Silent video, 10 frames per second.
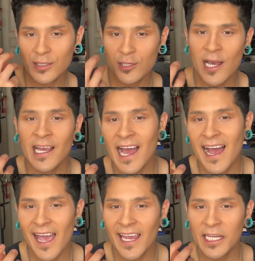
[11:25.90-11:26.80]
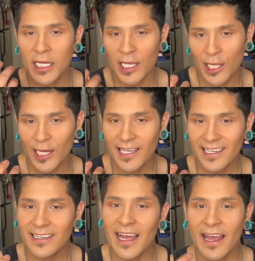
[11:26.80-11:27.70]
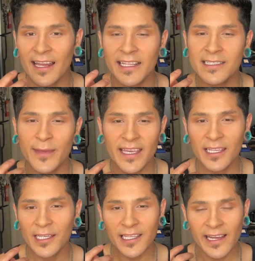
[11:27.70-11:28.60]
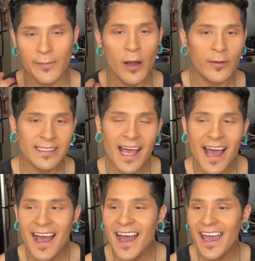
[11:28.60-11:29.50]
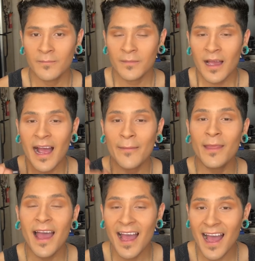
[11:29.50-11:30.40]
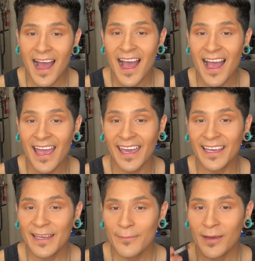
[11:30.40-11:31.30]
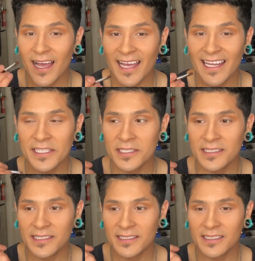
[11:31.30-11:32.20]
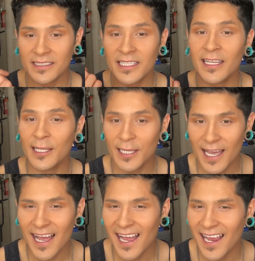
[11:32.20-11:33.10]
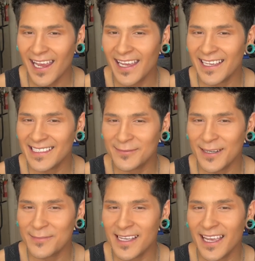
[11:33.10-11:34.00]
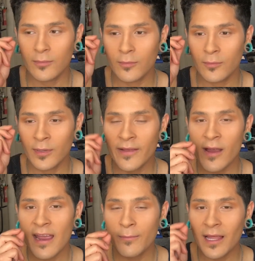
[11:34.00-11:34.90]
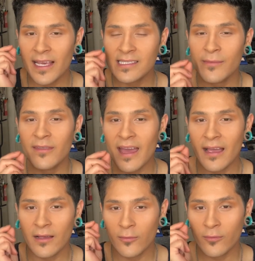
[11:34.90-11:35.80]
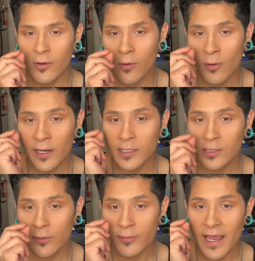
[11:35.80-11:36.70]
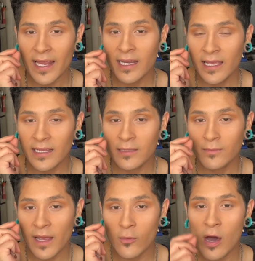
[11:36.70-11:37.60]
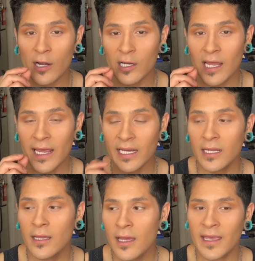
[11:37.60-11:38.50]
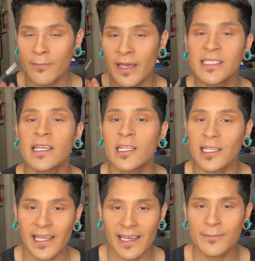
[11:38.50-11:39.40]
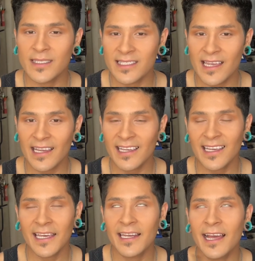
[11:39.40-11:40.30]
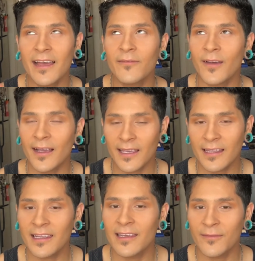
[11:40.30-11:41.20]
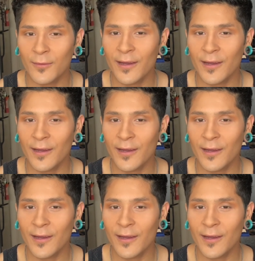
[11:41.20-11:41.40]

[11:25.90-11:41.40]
drug-eyed look. I like to make it look like I'm always high. I'm not high, but I like to look high is what I'm saying. Whenever I apply some of that orange or red in my waterline, it makes it look like I'm sick, and I fucking live for